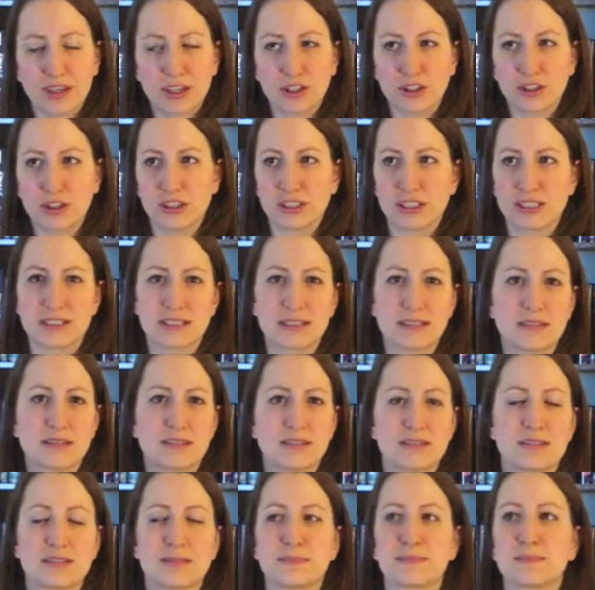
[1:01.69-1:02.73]
and good at
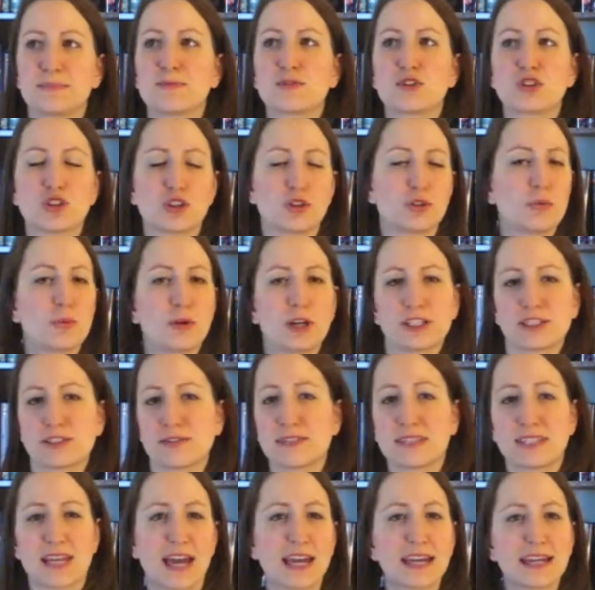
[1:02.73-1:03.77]
certain parts of
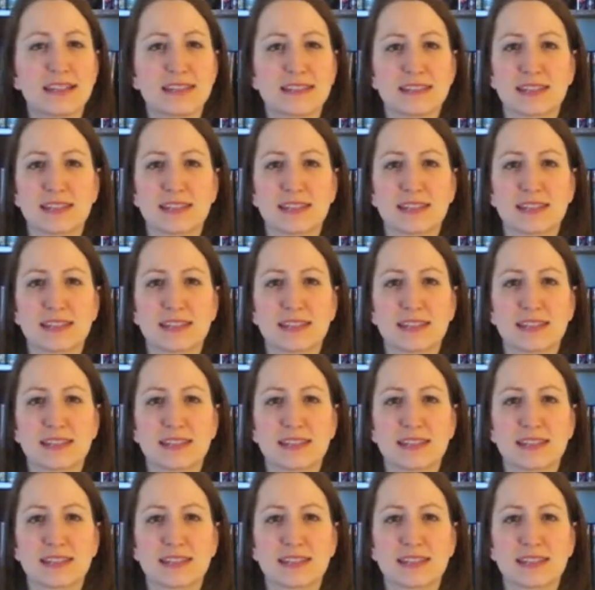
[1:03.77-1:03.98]
science